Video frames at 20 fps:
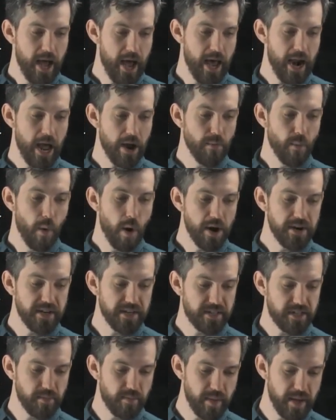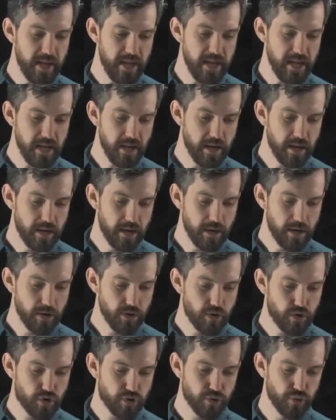and I want it to be
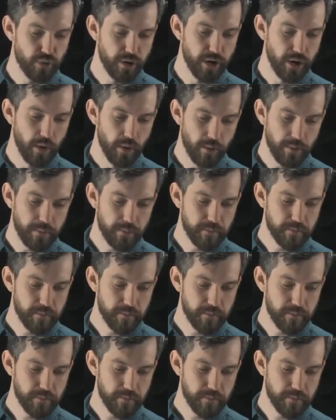true.